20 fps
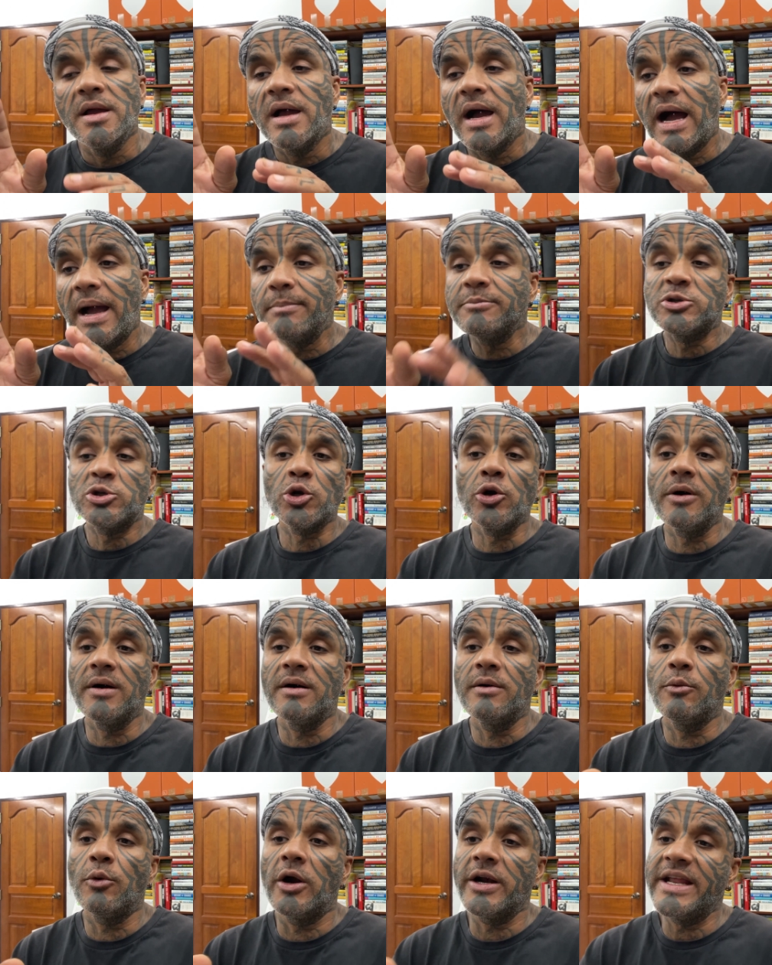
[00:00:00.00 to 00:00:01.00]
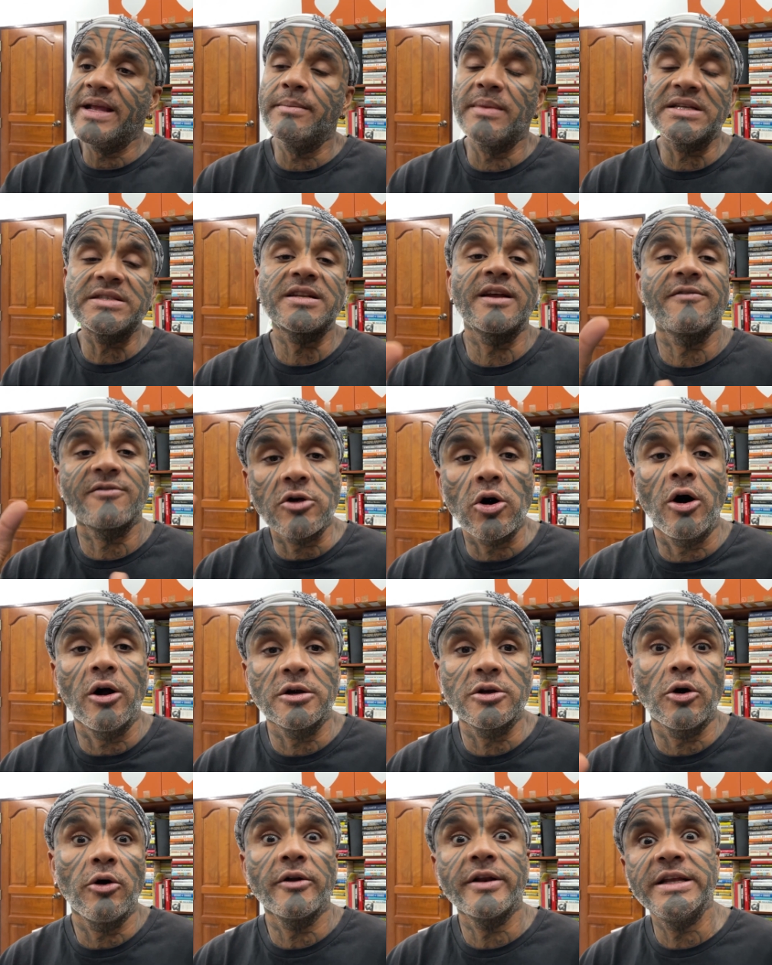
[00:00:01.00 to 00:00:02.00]
I'm sure what he must have
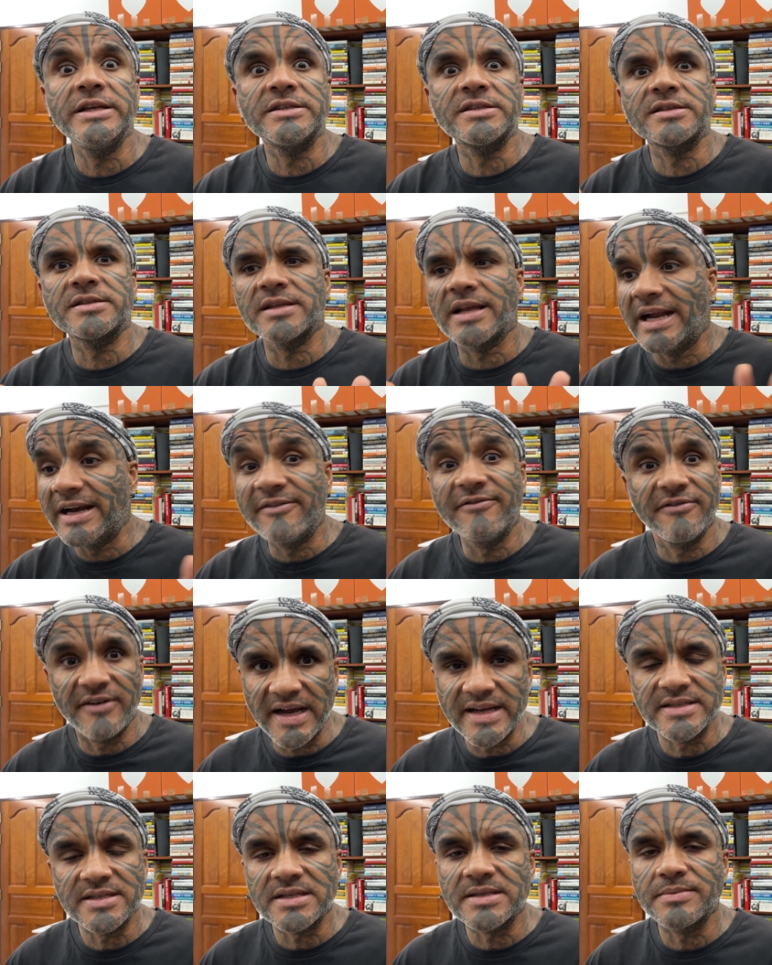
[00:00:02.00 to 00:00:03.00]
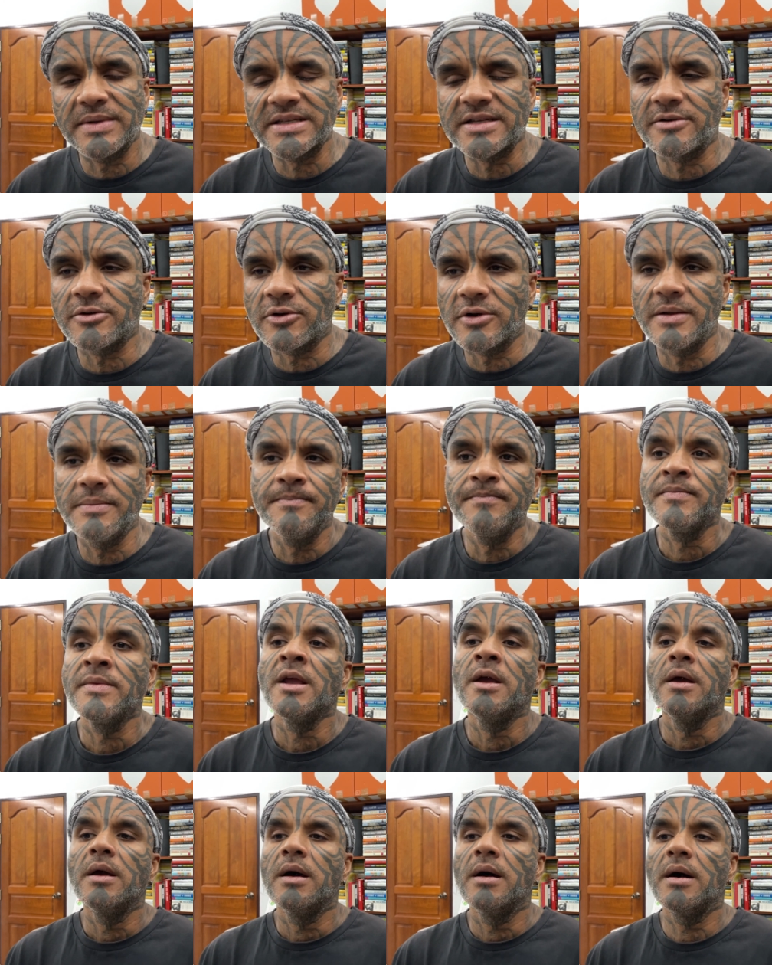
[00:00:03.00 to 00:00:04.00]
thought, or his advisors must have told
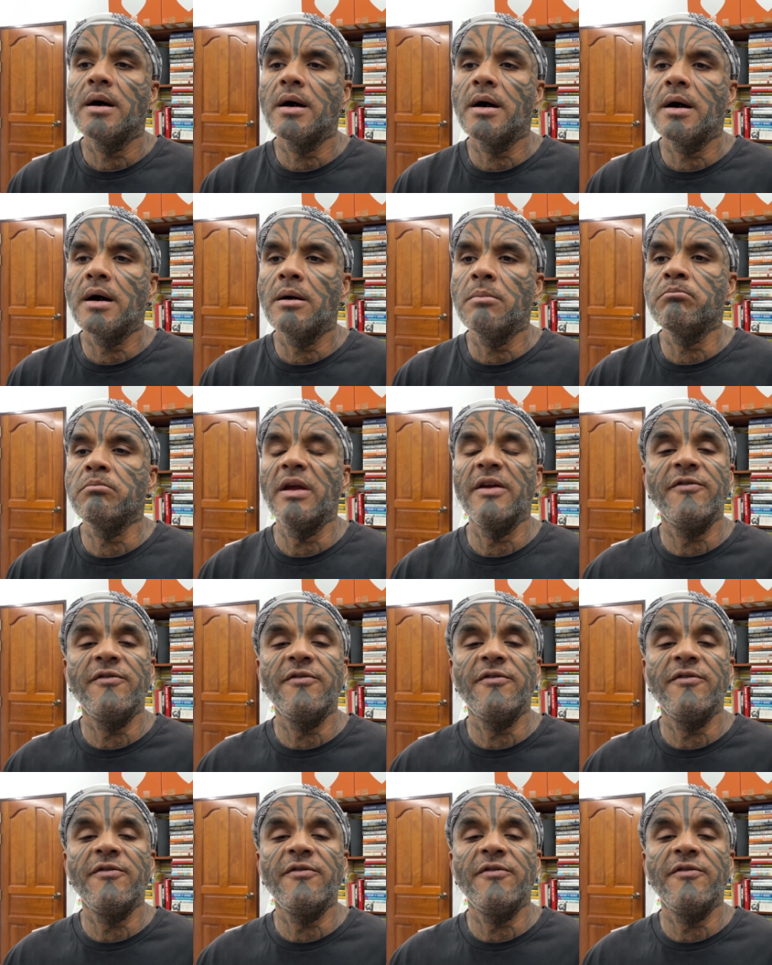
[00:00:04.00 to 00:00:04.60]
him,